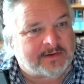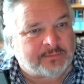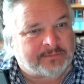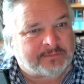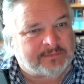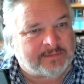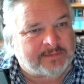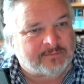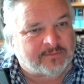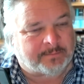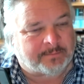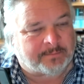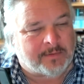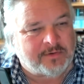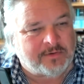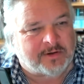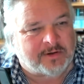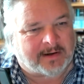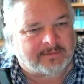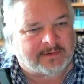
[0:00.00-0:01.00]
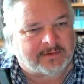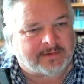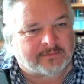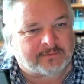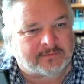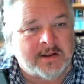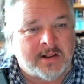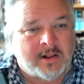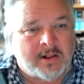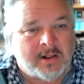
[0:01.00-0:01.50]
We haven't even spoken about
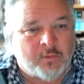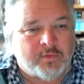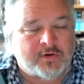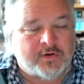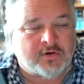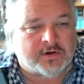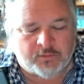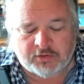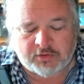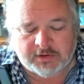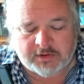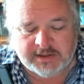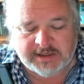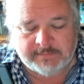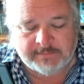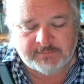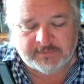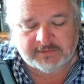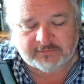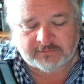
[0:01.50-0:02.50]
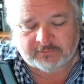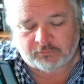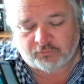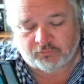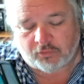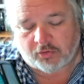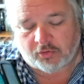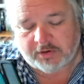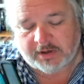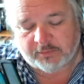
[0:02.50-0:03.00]
this. We've got to keep this
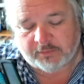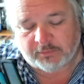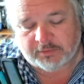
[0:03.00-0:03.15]
rocking.